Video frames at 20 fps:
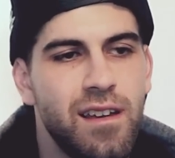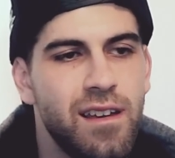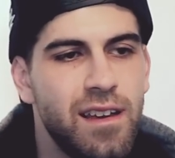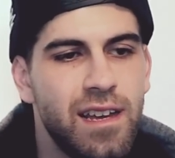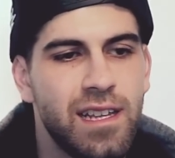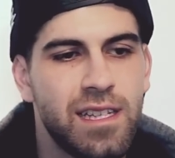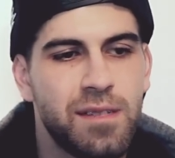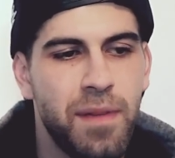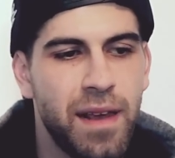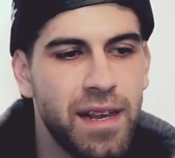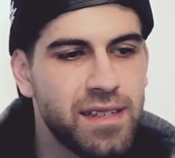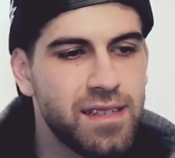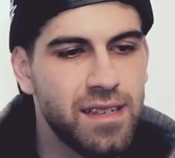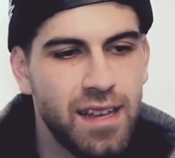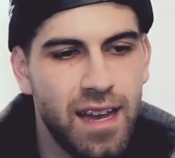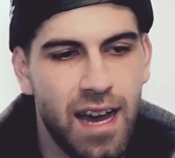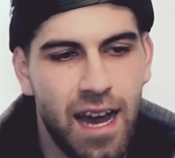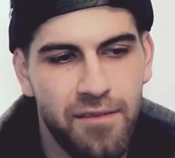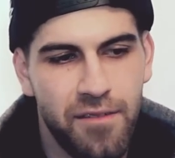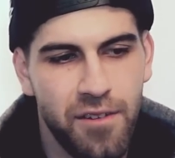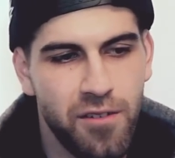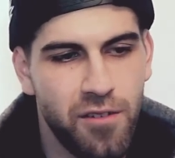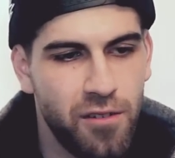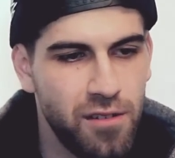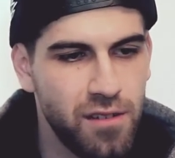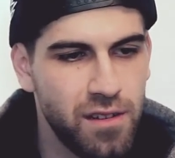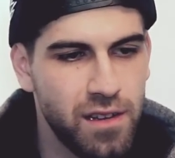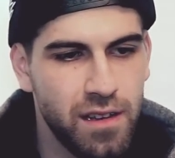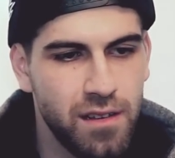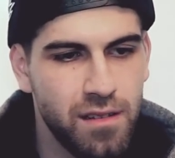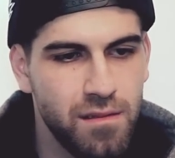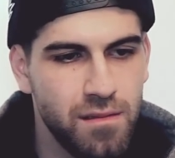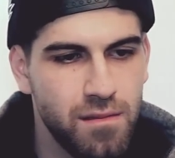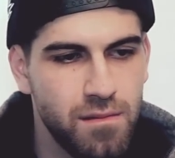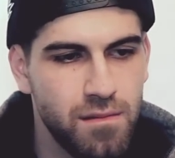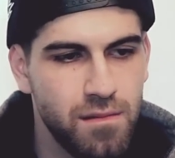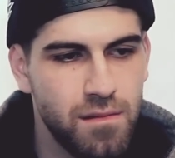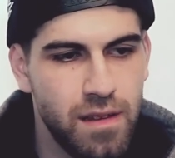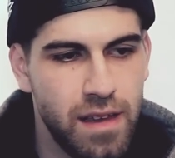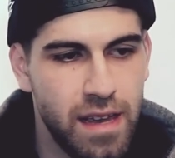It's basically iPhone only in
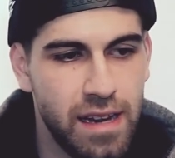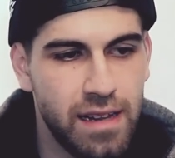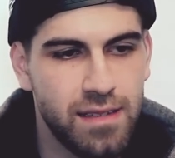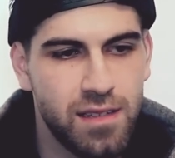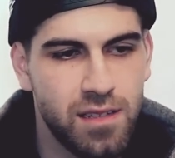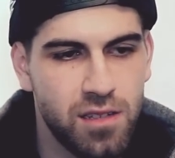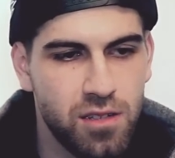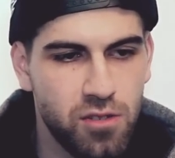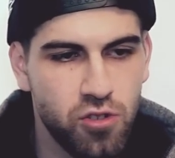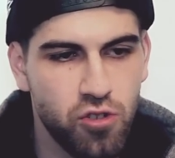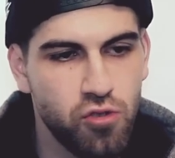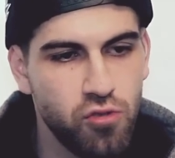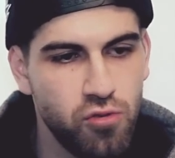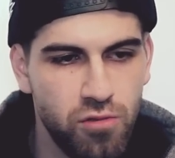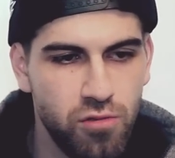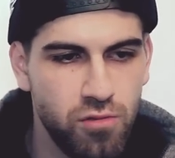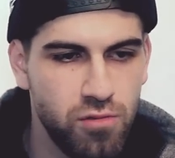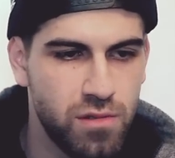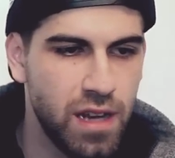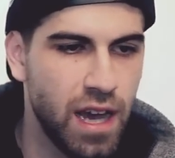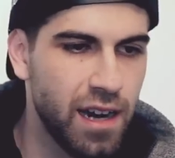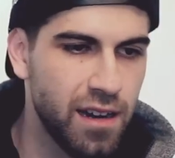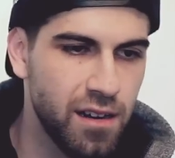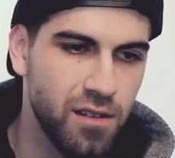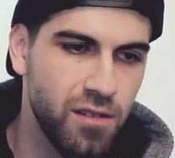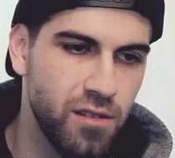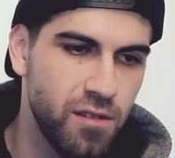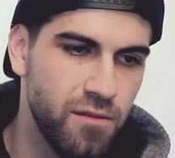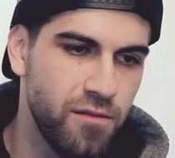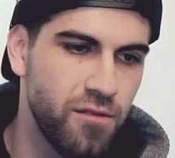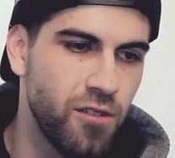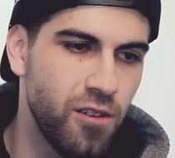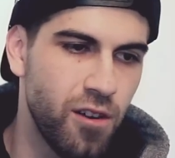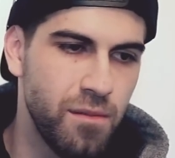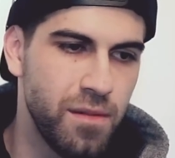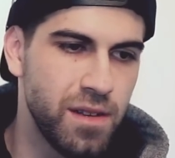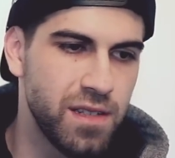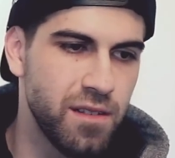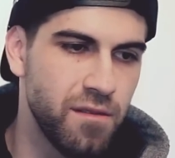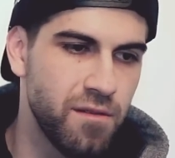its true technical
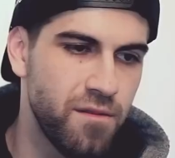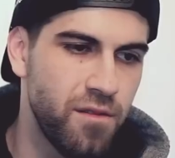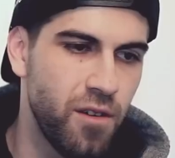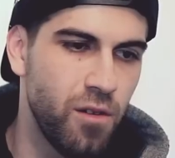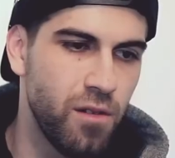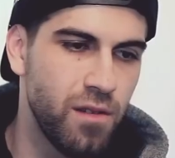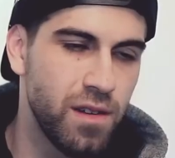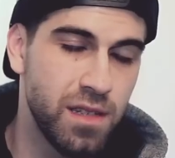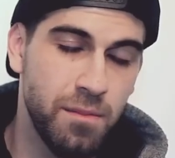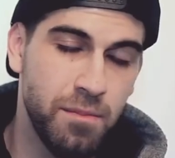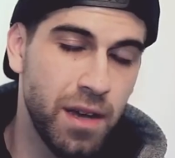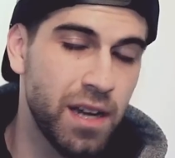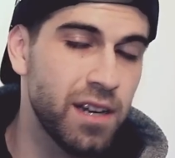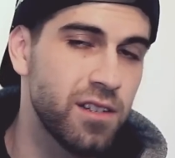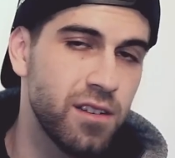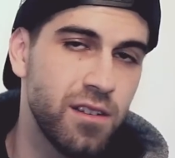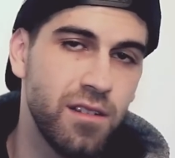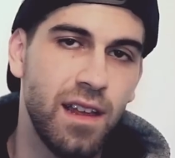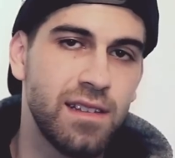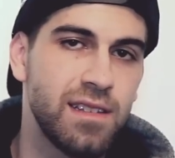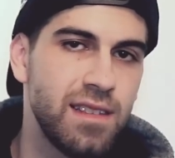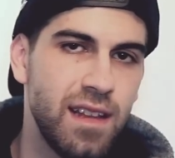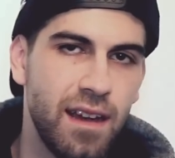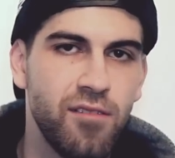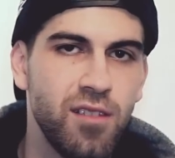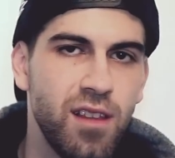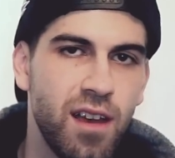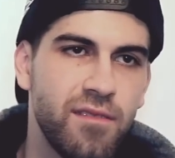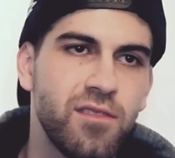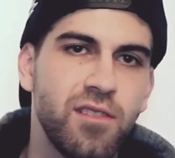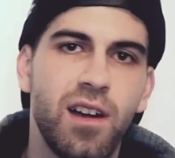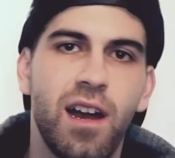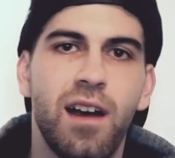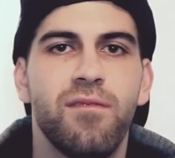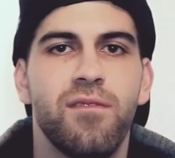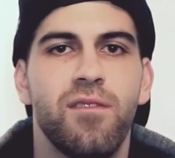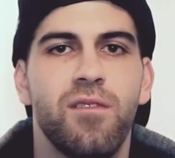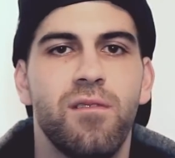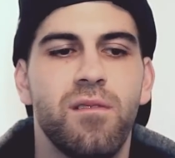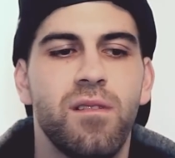form is a phone is a picture that's never left your
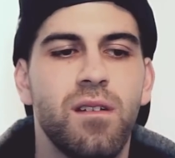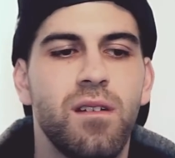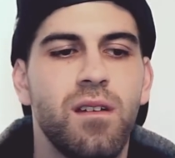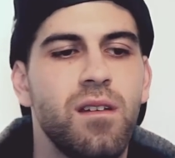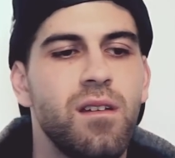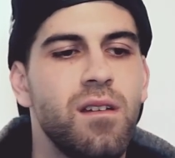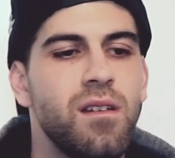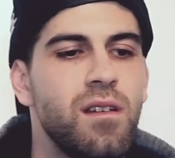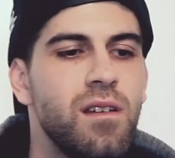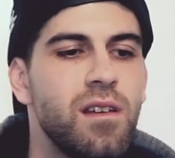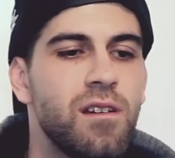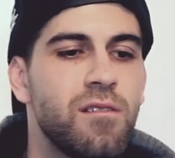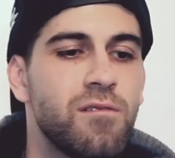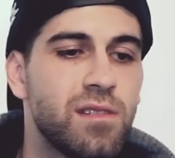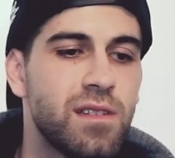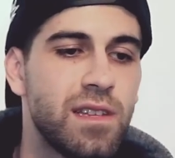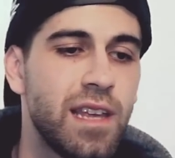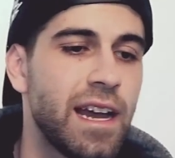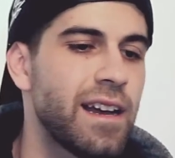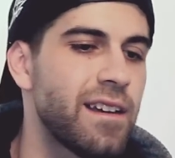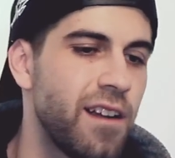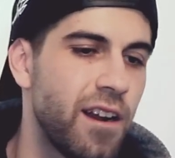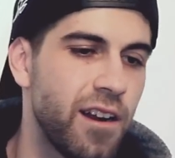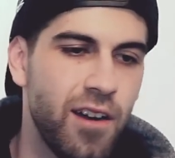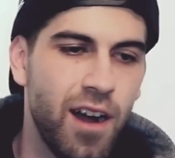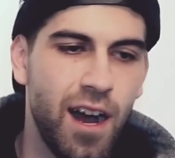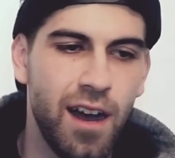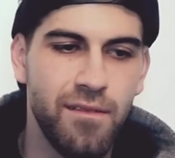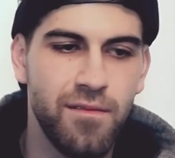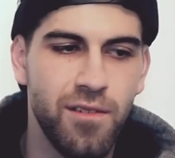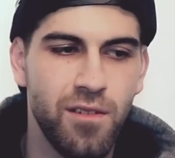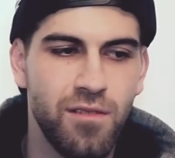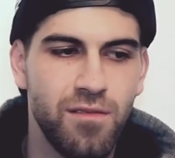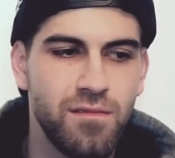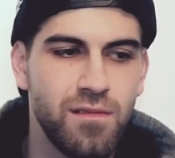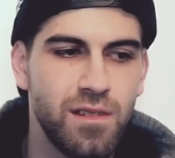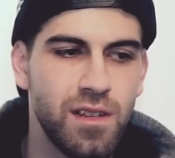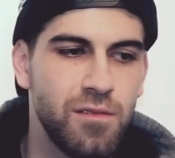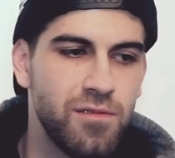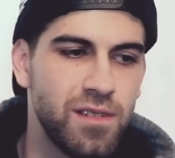iPhone. It was taken on your
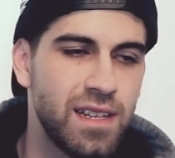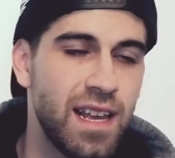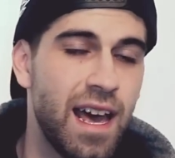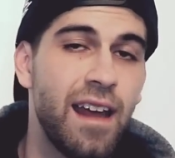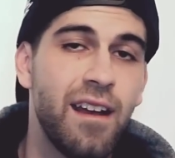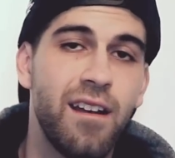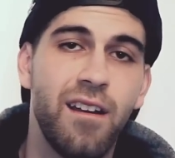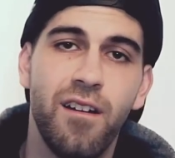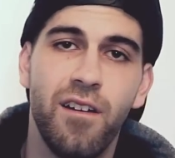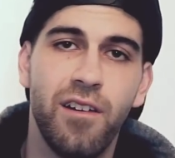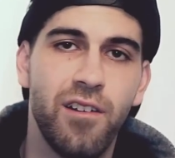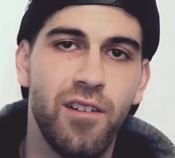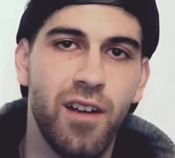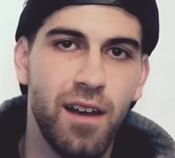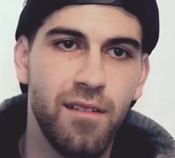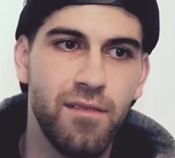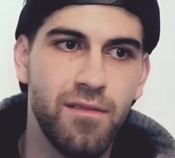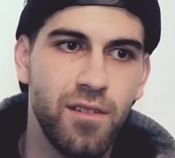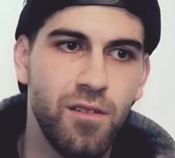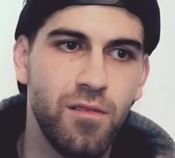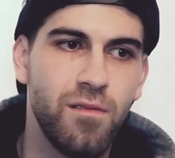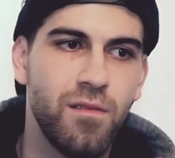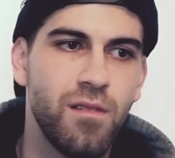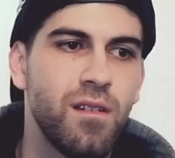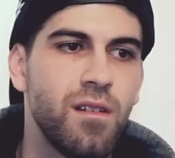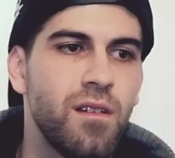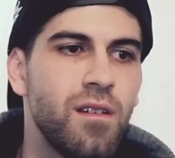iPhone. It was edited on your iPhone.